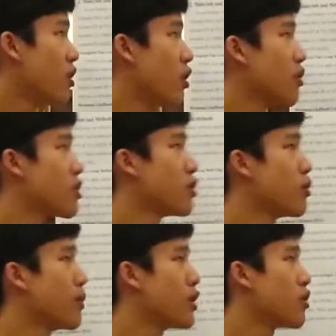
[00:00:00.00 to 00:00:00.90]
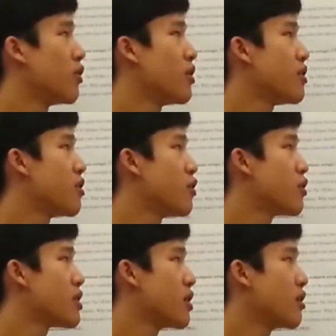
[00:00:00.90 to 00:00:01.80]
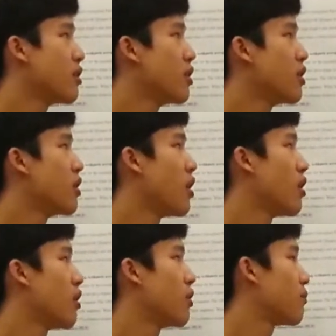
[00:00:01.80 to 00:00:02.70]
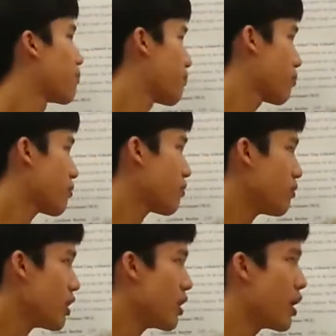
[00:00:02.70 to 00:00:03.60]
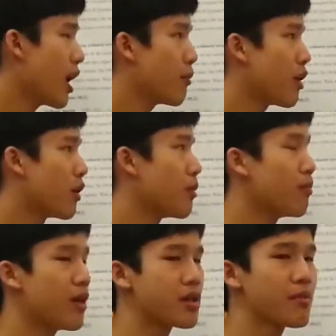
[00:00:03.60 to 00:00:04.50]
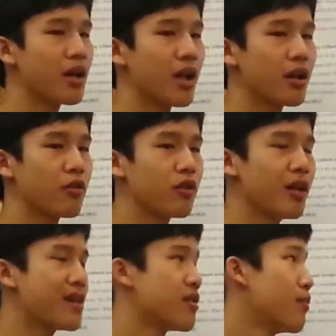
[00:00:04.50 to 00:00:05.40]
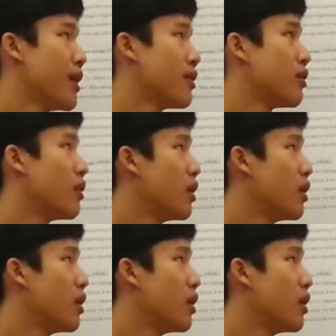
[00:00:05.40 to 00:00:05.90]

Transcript: Those two pictures is using the MLE, maximum likelihood estimator.